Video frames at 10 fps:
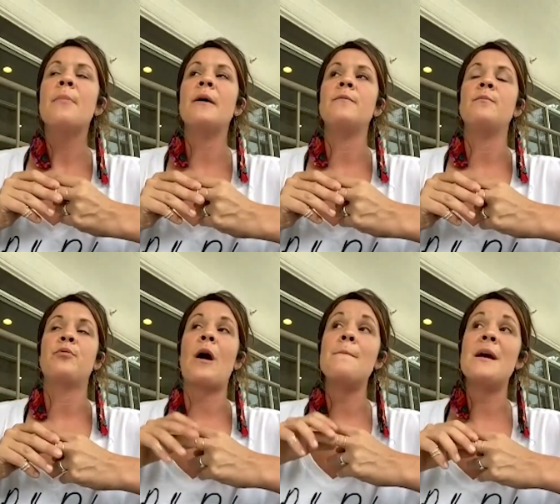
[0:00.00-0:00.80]
but
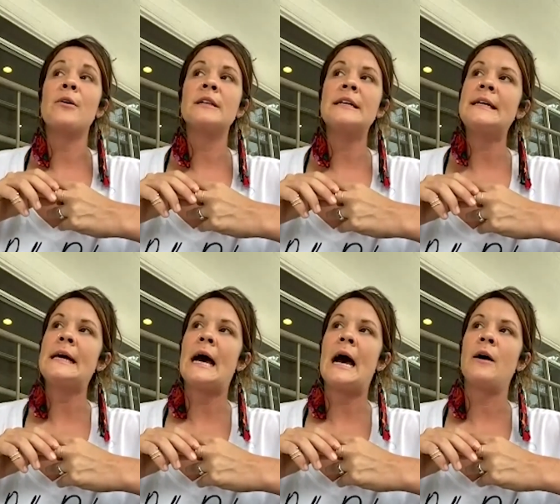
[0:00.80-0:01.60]

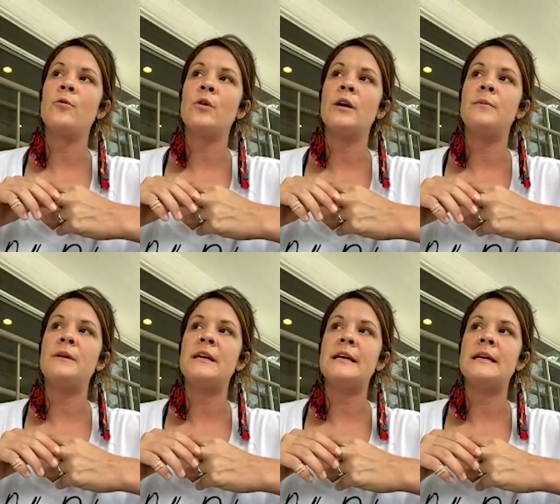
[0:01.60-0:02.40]
primarily I would
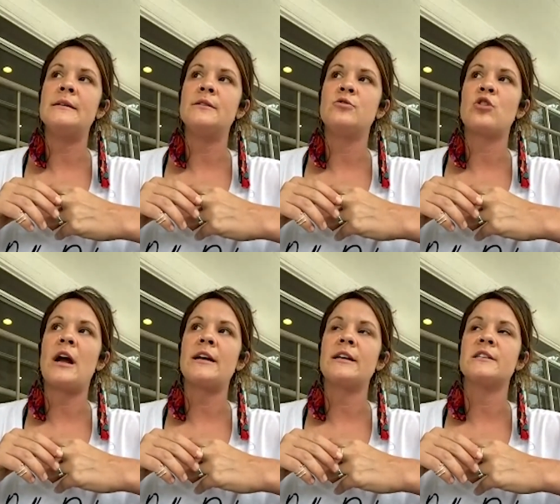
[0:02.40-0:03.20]
be
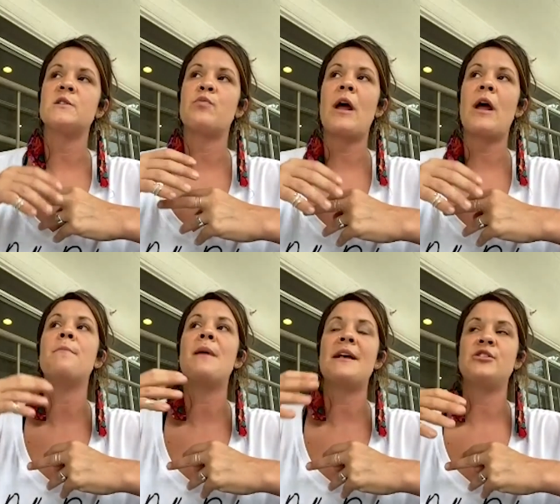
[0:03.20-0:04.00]
trying to spread
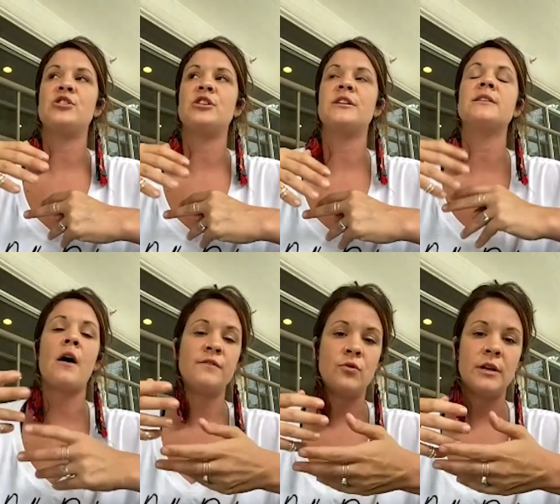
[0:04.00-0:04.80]
messages
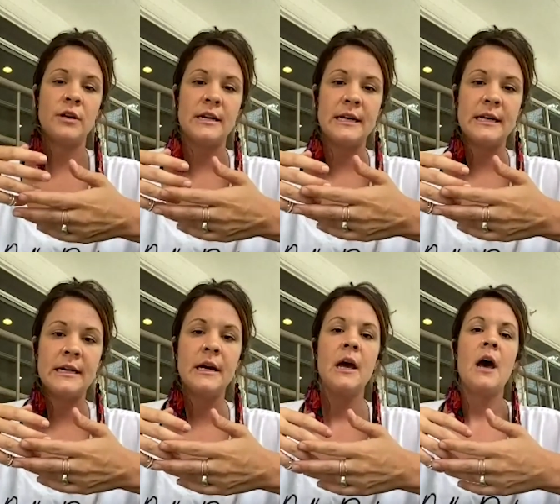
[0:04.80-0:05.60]
of
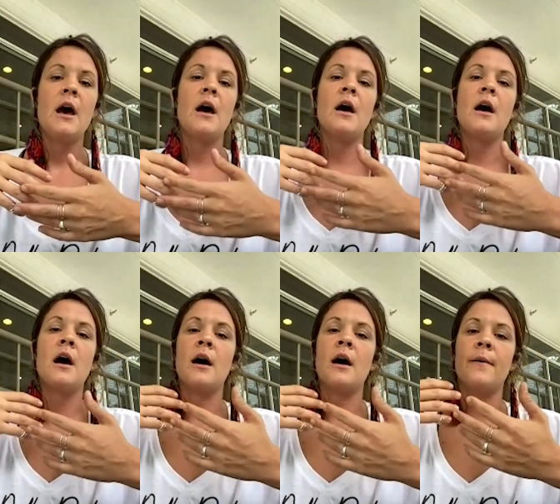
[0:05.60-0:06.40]
unity.
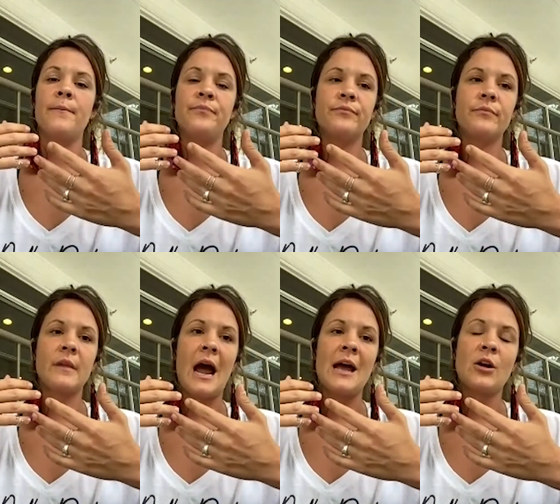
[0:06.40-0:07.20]
I
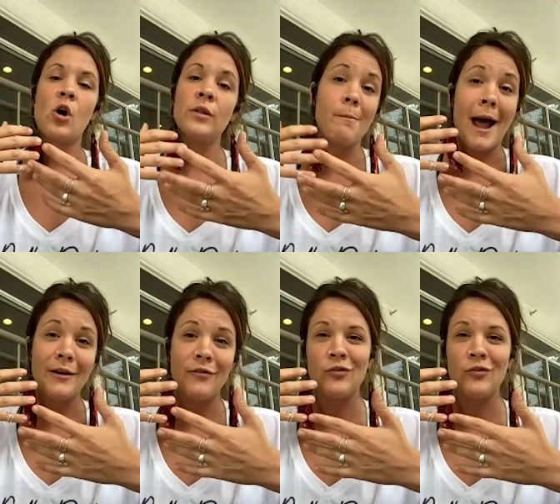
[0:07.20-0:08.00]
call them
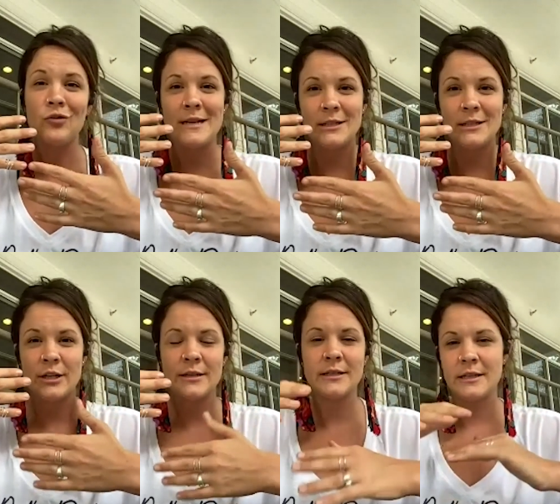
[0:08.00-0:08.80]
mindful
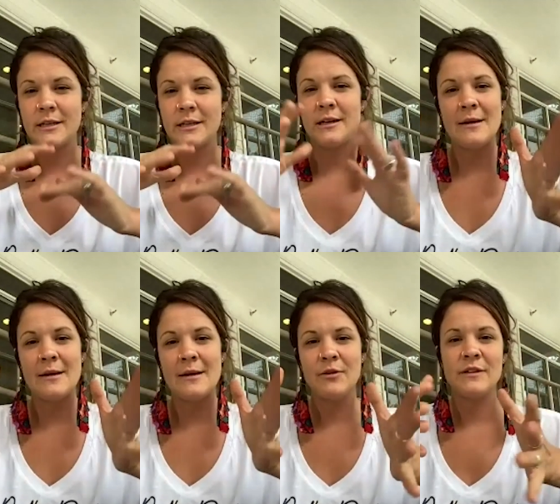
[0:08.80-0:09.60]
messages is the
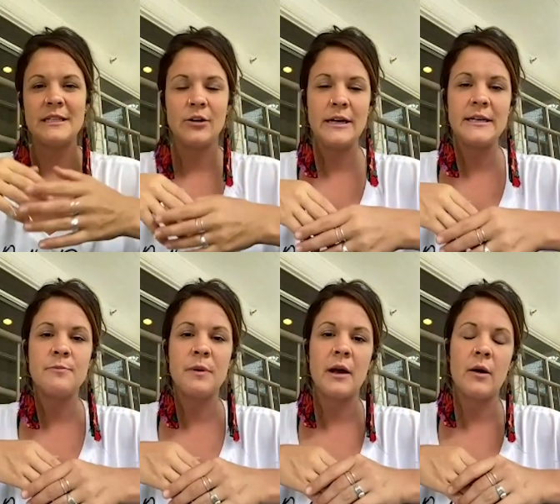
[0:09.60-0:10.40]
name of the
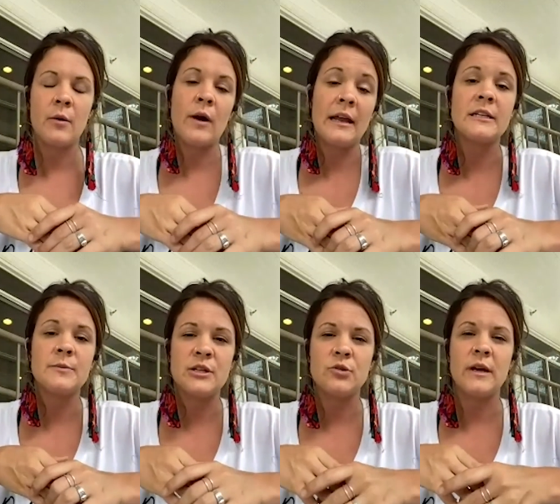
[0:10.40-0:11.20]
series. But what I'd
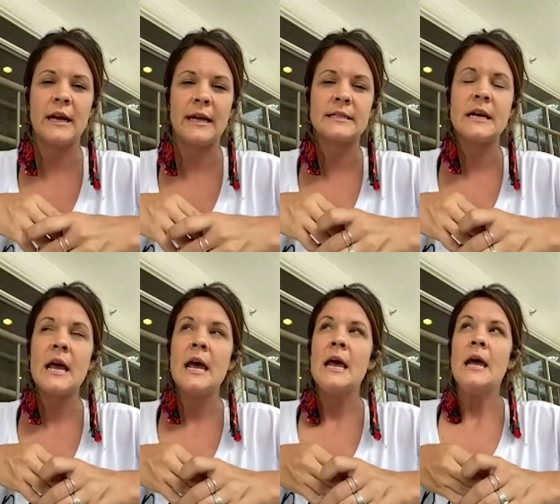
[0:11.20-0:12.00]
like to be doing is